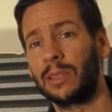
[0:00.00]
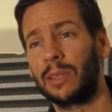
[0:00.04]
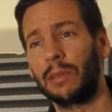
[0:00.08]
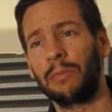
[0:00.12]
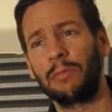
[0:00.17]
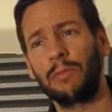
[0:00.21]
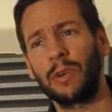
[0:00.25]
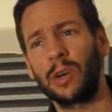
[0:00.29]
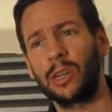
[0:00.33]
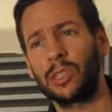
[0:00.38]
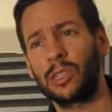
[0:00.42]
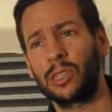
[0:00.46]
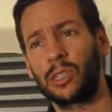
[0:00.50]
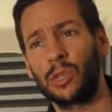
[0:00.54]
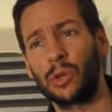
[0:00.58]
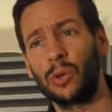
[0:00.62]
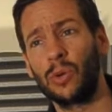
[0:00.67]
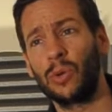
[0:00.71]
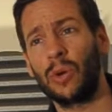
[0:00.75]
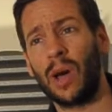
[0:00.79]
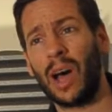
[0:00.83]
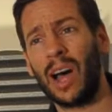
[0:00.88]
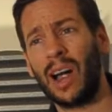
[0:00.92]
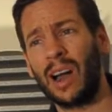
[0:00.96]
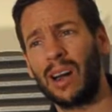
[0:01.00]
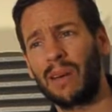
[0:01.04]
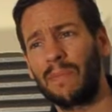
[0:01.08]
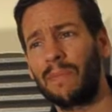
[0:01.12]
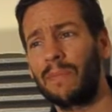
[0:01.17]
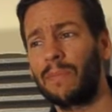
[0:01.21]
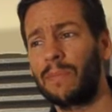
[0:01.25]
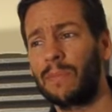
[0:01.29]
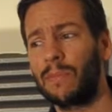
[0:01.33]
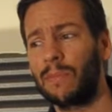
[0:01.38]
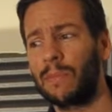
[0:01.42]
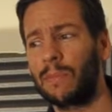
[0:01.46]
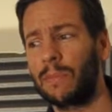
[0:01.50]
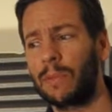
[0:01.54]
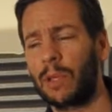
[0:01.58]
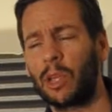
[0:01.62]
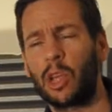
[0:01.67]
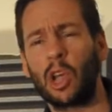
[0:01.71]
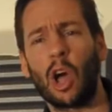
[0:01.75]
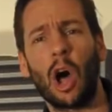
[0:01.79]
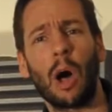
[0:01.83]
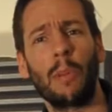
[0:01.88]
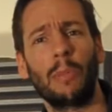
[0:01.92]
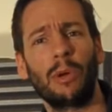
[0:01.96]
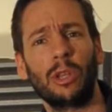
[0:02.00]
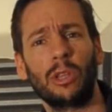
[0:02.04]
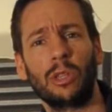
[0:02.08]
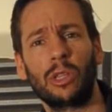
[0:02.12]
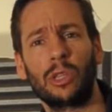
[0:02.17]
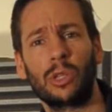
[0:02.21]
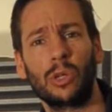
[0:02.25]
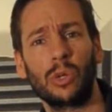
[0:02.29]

The first 2 are common